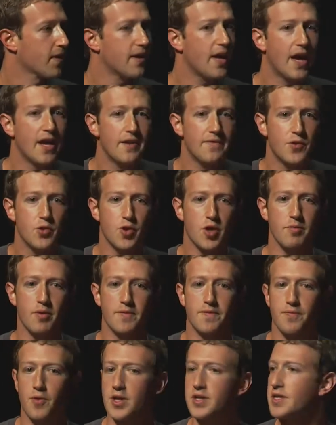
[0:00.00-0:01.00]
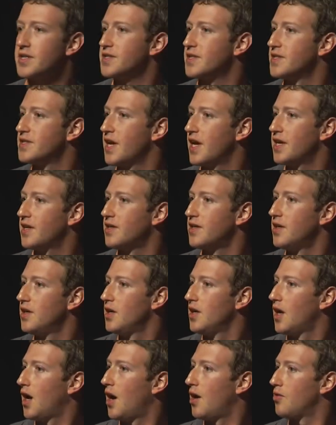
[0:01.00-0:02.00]
Yeah, and if you think about friending today,
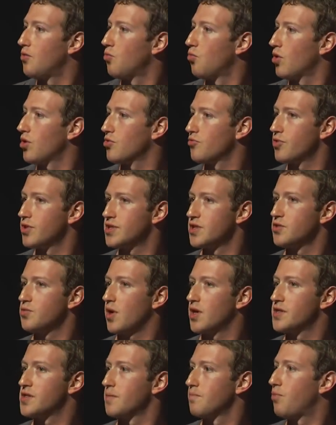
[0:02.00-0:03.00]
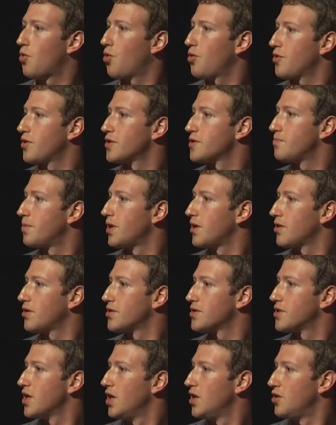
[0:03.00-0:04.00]
and one of the reasons why it's important is
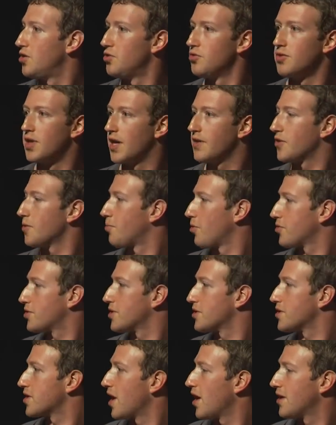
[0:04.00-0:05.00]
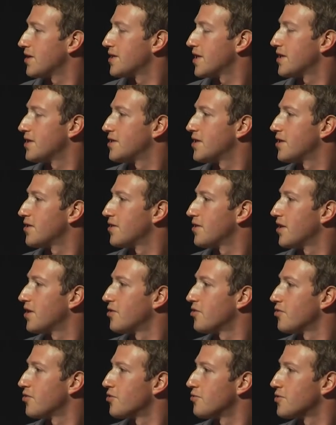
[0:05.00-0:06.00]
because you get the person's content
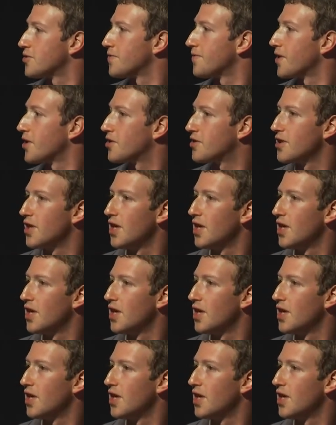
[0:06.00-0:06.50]
in your news feed,